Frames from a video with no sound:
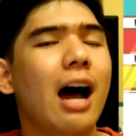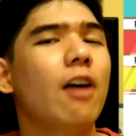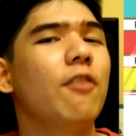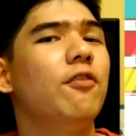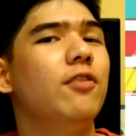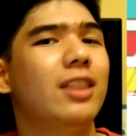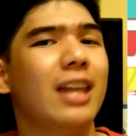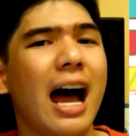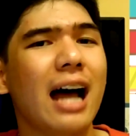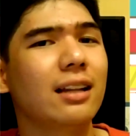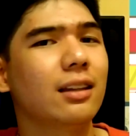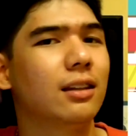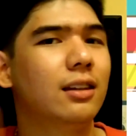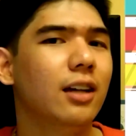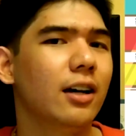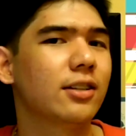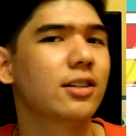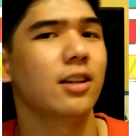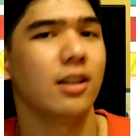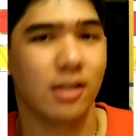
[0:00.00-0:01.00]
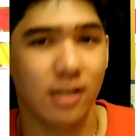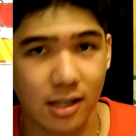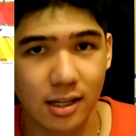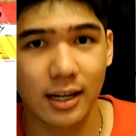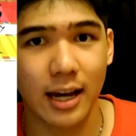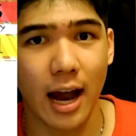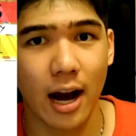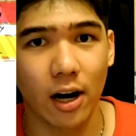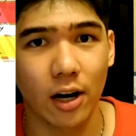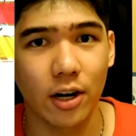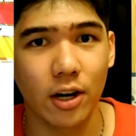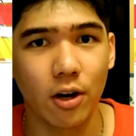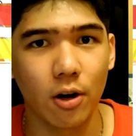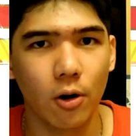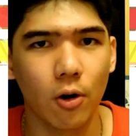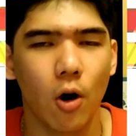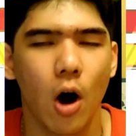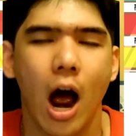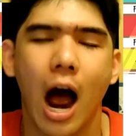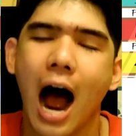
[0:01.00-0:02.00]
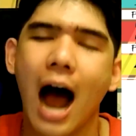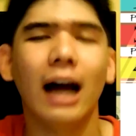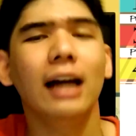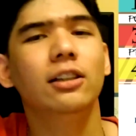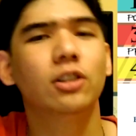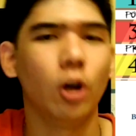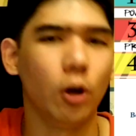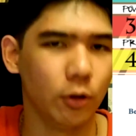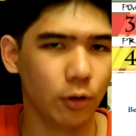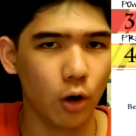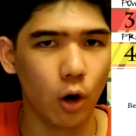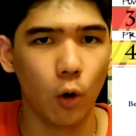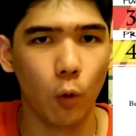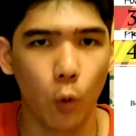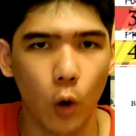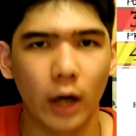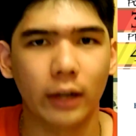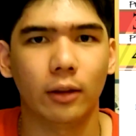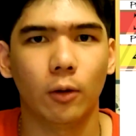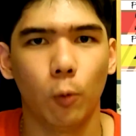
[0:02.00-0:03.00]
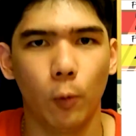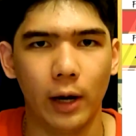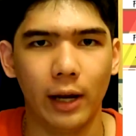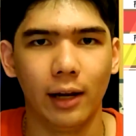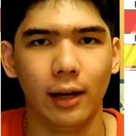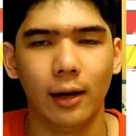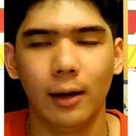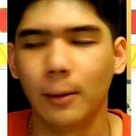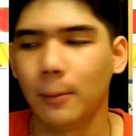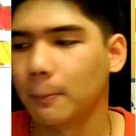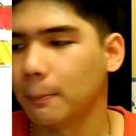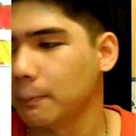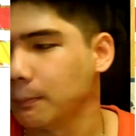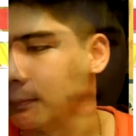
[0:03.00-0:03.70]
Now, if that doesn't scare you, I don't know what will.